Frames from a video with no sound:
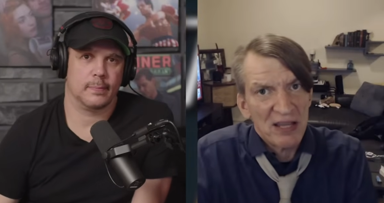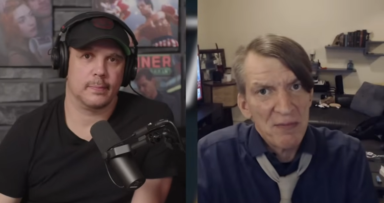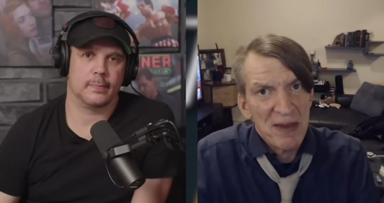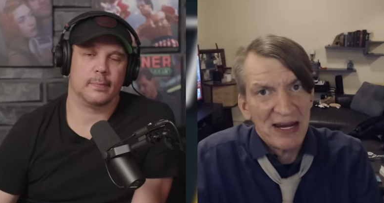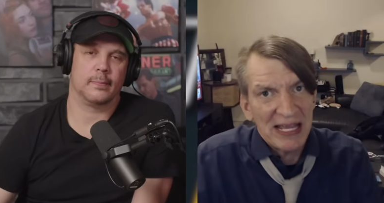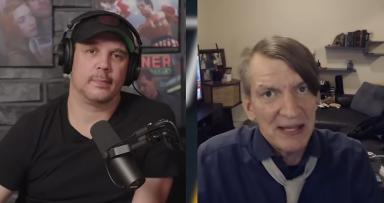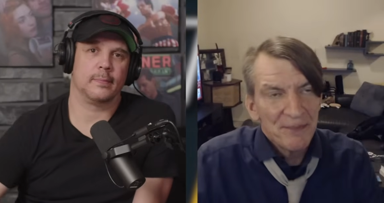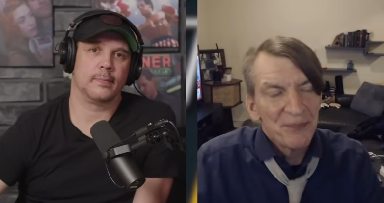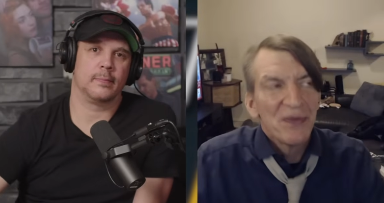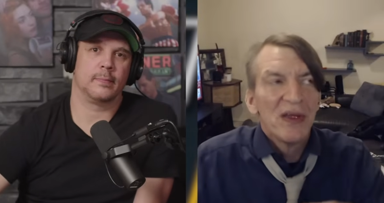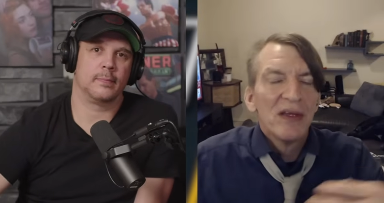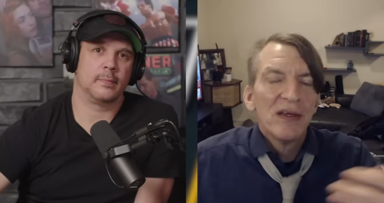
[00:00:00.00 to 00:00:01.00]
Speaker 1: committee.
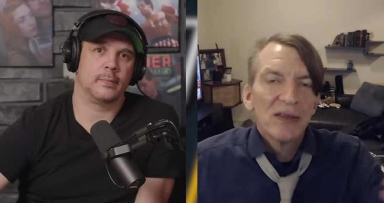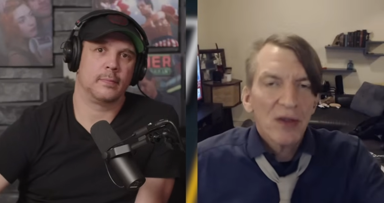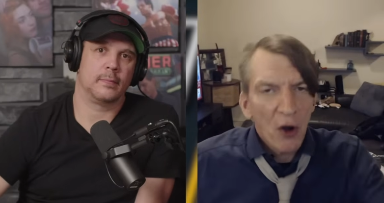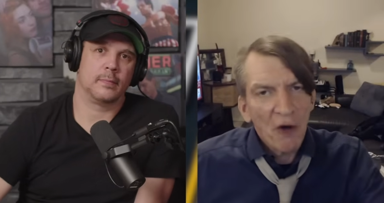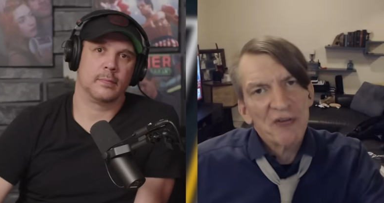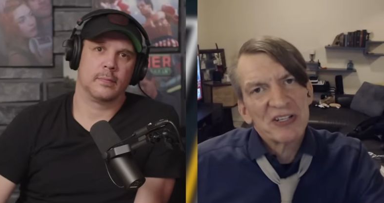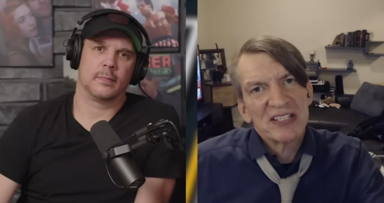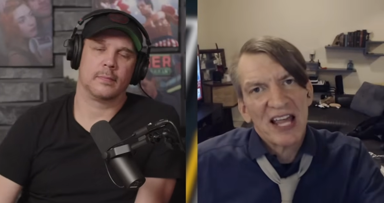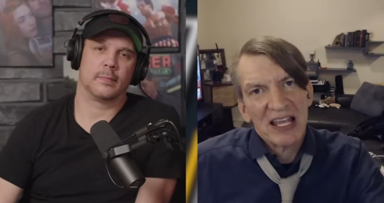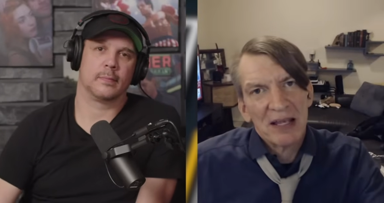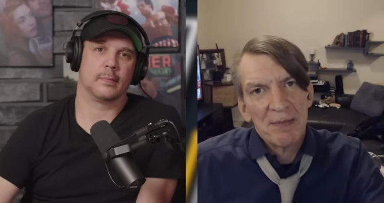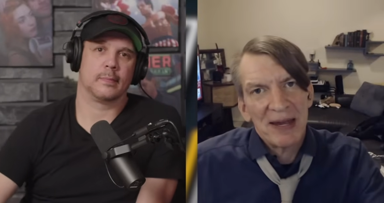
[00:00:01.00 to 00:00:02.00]
Mm-hmm.
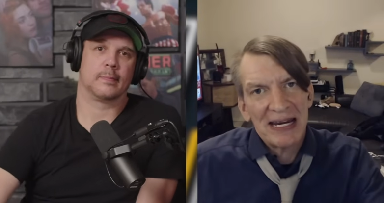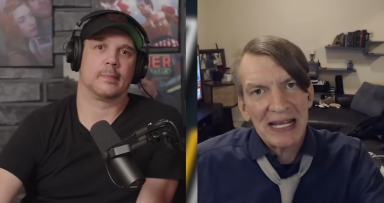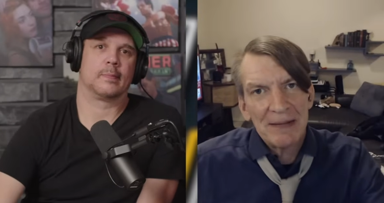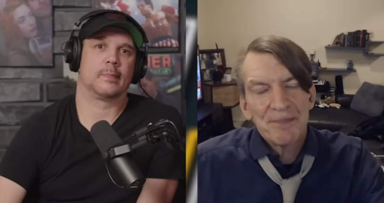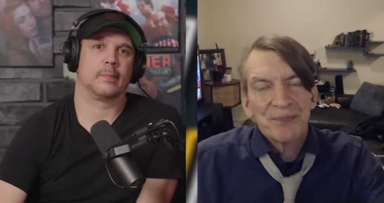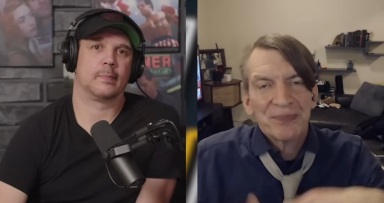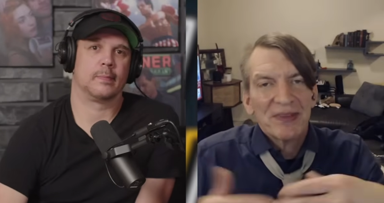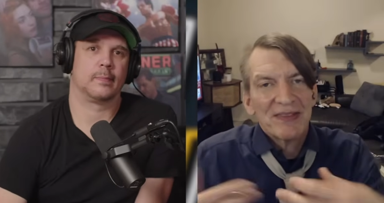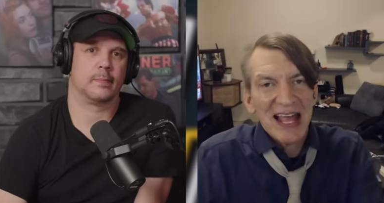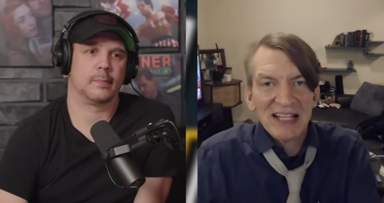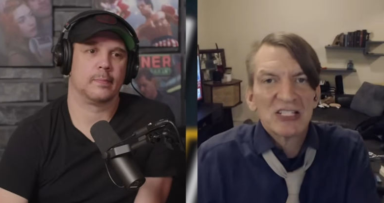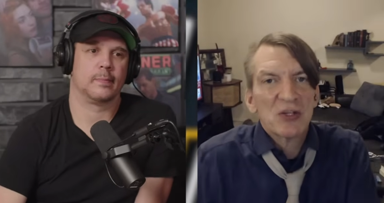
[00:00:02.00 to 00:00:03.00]
Oversight committee.
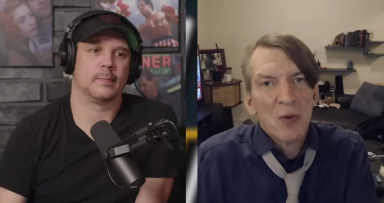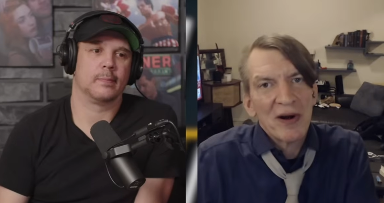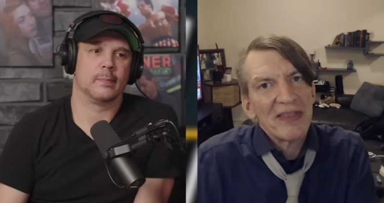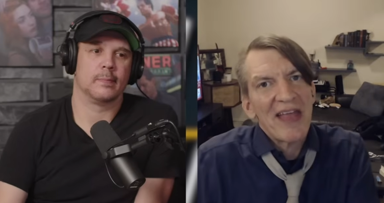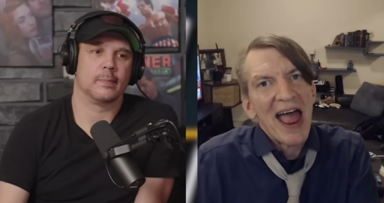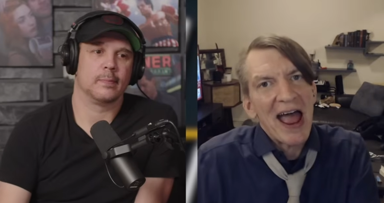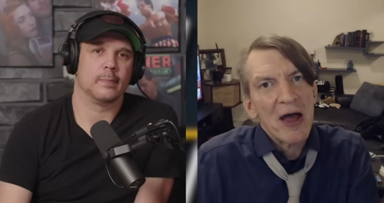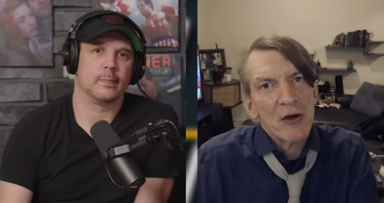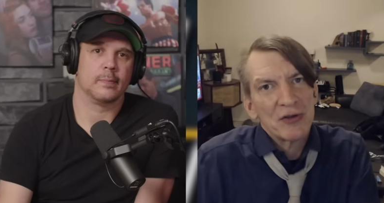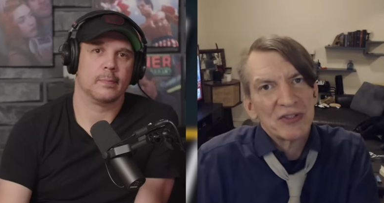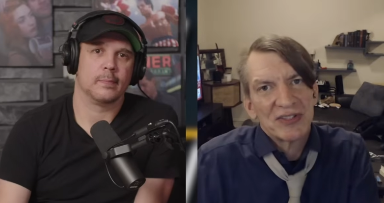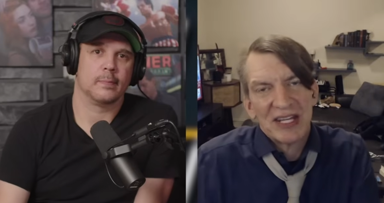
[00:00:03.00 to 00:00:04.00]
That's the one in the
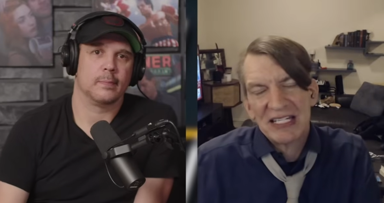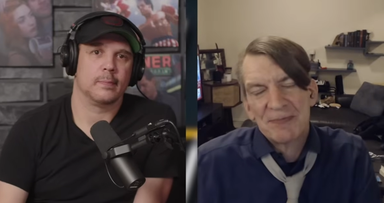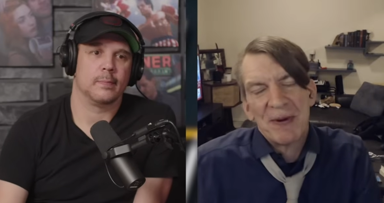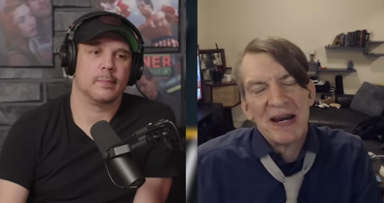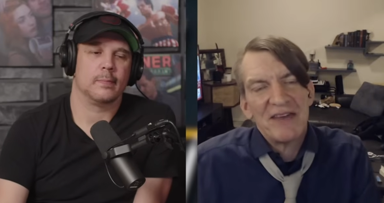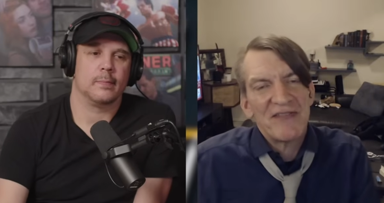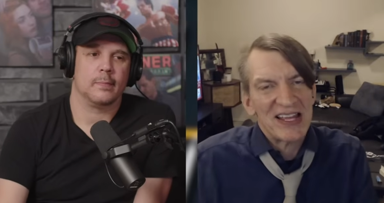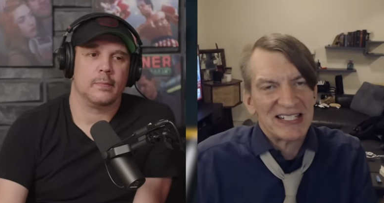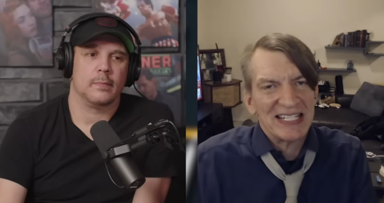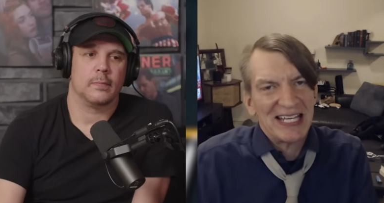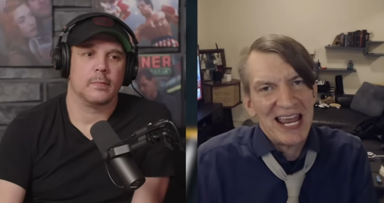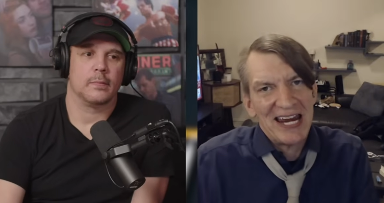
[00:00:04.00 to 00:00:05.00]
House that has been
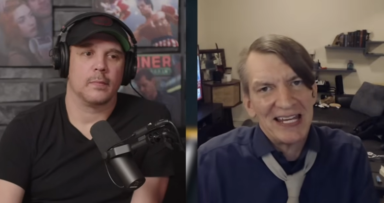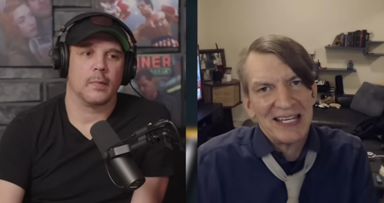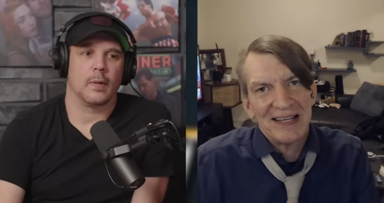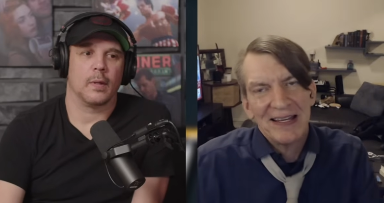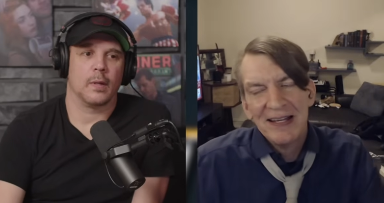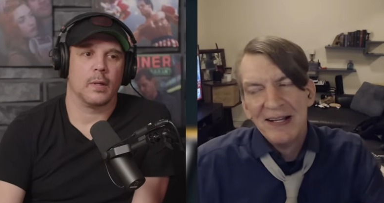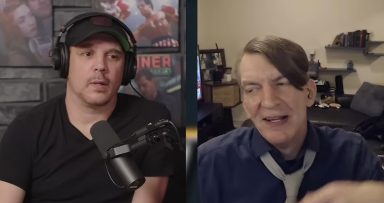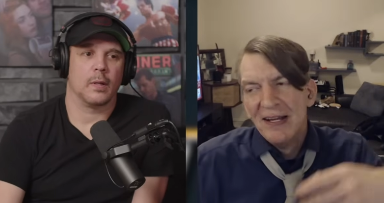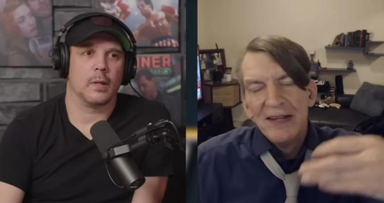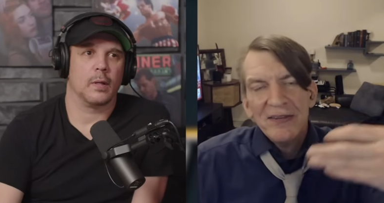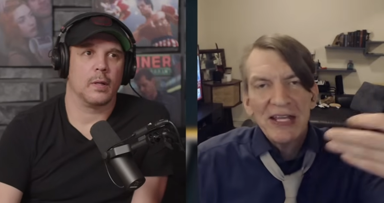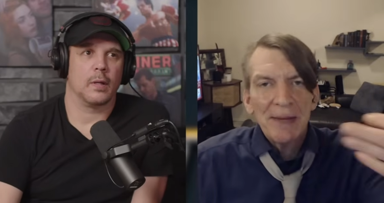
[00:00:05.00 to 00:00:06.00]
investigating
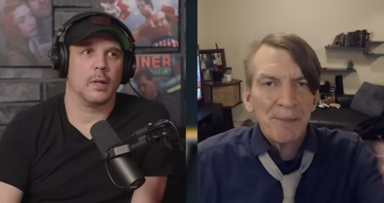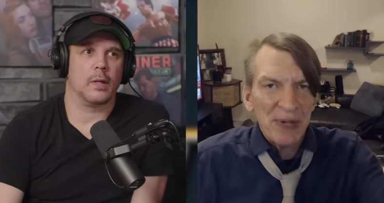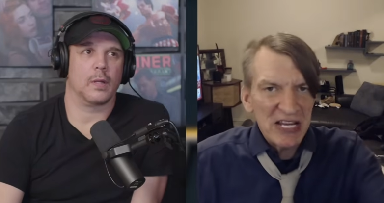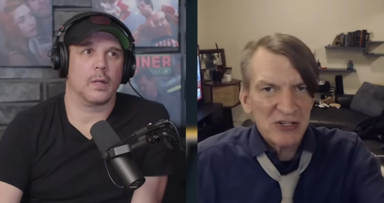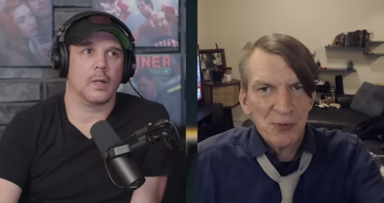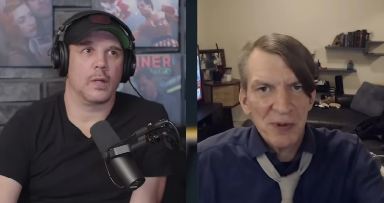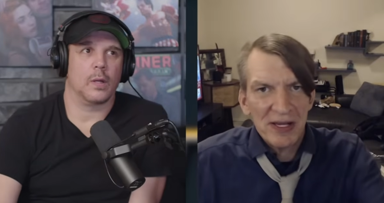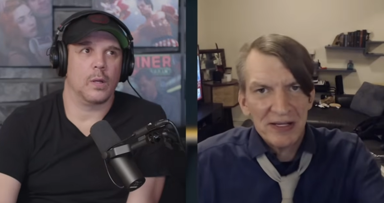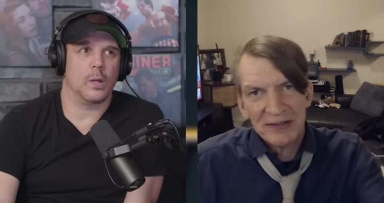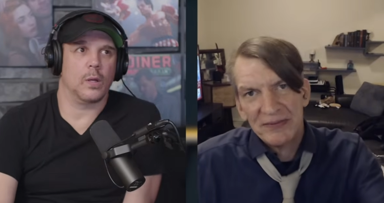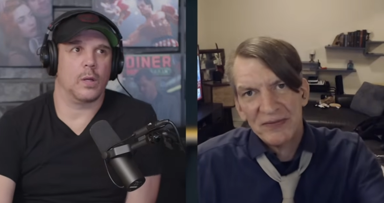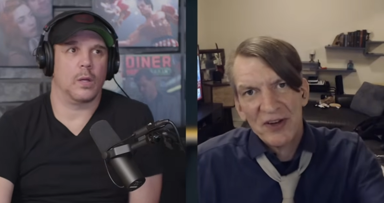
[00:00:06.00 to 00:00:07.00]
the impeachment
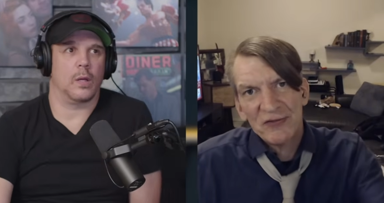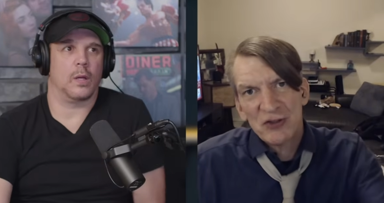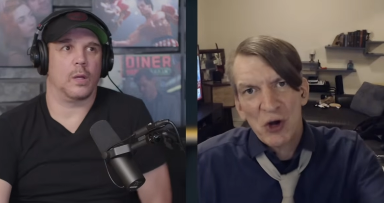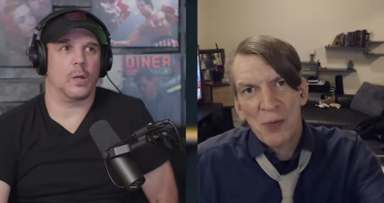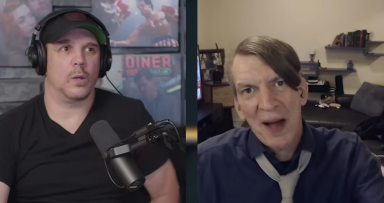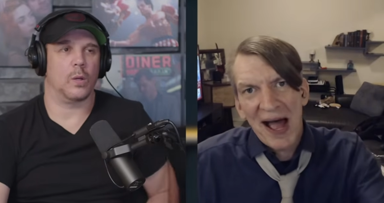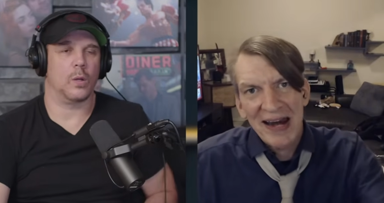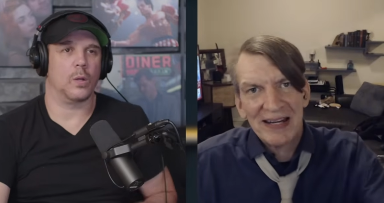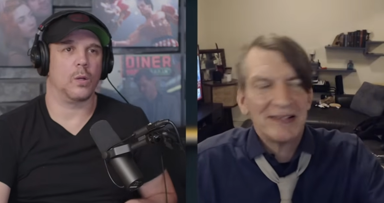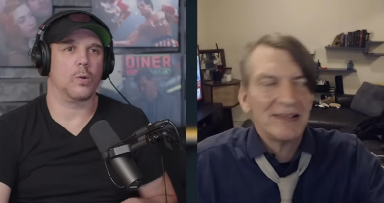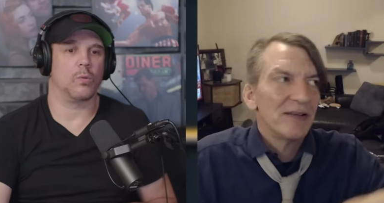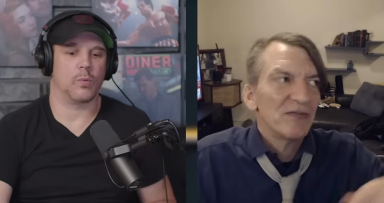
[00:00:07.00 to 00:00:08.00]
of Joe
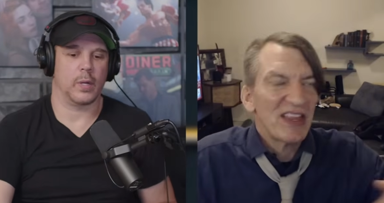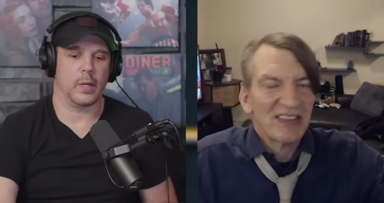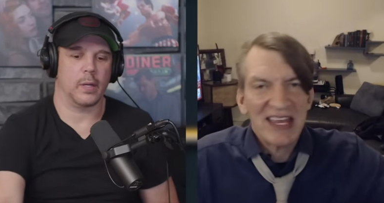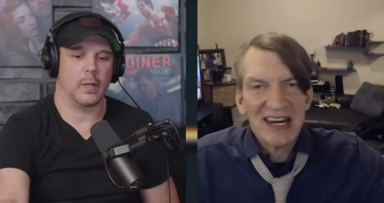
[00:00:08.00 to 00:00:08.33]
Biden right. that they